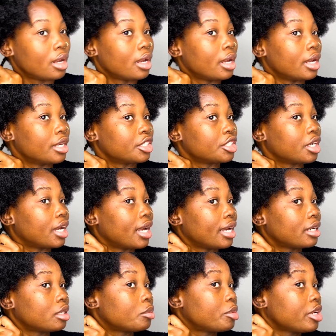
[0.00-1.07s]
I shall
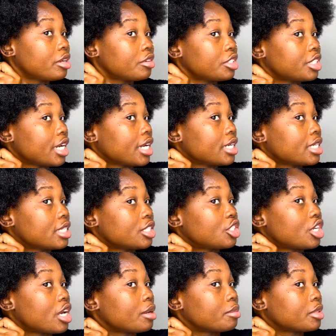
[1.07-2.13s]
add a bit of Shine and
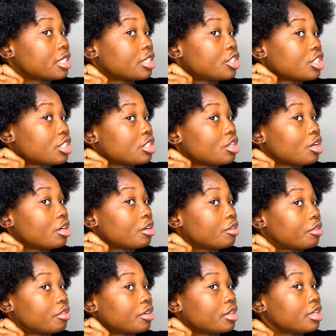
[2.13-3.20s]
Jam to just sort of